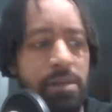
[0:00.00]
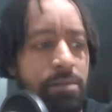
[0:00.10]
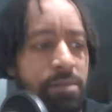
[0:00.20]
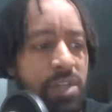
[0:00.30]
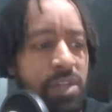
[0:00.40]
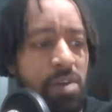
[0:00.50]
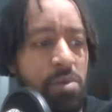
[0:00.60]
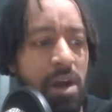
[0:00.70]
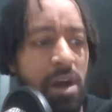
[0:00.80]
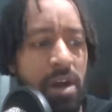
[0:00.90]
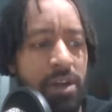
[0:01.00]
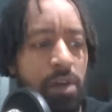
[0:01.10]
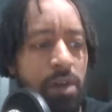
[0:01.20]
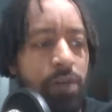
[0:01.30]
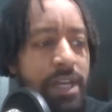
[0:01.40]
So I
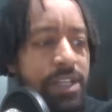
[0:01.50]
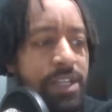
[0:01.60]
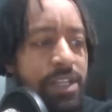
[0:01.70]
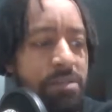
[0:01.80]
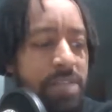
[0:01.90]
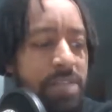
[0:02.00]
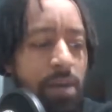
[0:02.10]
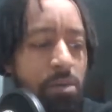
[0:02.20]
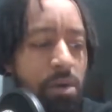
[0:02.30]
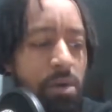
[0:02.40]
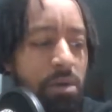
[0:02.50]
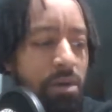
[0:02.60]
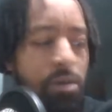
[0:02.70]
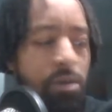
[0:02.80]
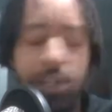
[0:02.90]
can't really tell
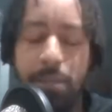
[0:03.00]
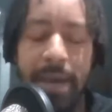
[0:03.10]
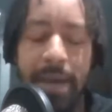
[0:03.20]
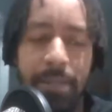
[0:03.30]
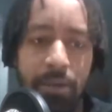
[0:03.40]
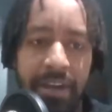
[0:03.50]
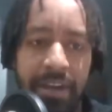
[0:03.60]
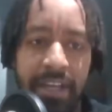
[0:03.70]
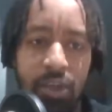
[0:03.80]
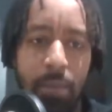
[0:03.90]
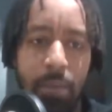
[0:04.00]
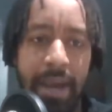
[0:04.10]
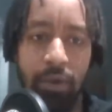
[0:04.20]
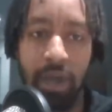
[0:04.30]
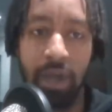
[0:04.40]
whose is better between his or Bale's
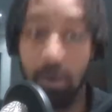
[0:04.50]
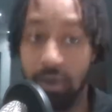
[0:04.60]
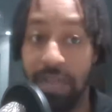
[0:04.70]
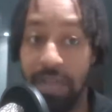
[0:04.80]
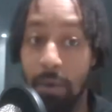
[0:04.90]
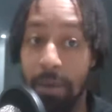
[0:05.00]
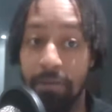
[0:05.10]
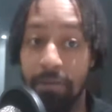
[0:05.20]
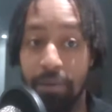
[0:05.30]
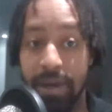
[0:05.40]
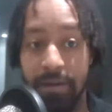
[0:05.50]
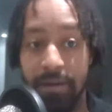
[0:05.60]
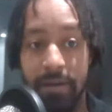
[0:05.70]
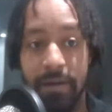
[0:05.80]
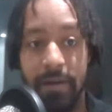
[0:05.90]
goals because they were both brilliant.
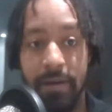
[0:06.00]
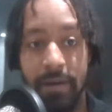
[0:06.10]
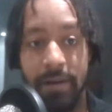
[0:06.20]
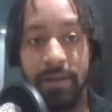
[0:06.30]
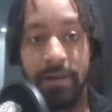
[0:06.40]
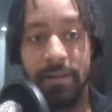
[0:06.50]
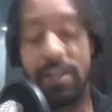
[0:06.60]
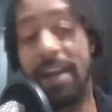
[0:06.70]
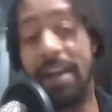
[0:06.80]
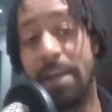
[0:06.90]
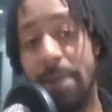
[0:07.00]
Right. Say that again, mate.